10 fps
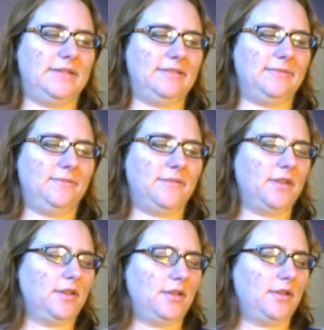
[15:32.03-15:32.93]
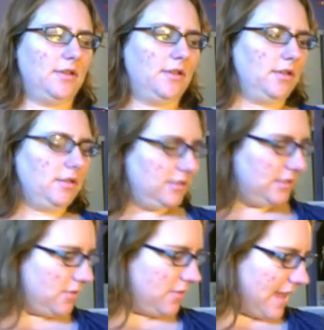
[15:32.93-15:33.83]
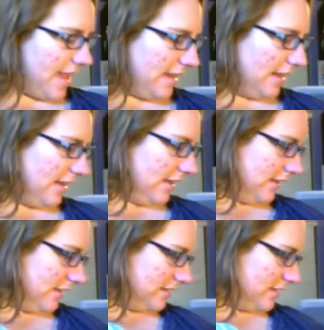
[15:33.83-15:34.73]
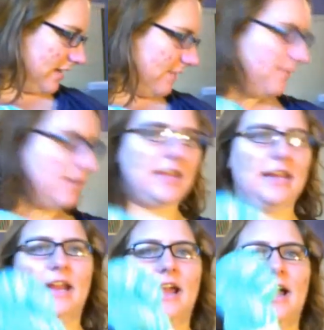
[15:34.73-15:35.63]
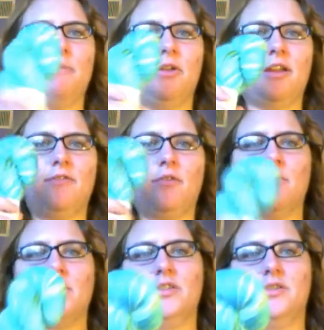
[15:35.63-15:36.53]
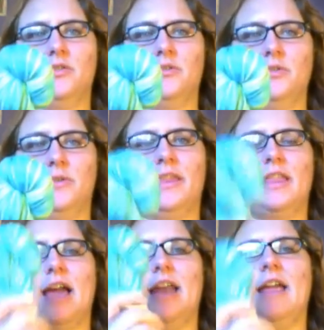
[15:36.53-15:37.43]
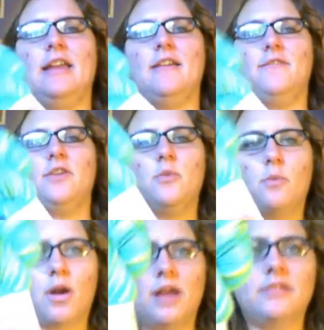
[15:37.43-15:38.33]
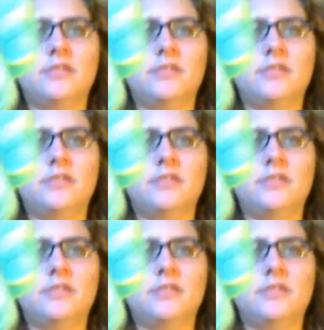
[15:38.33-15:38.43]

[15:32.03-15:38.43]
Anyways, so that is it for knitting. I'm looking forward to doing that. And if you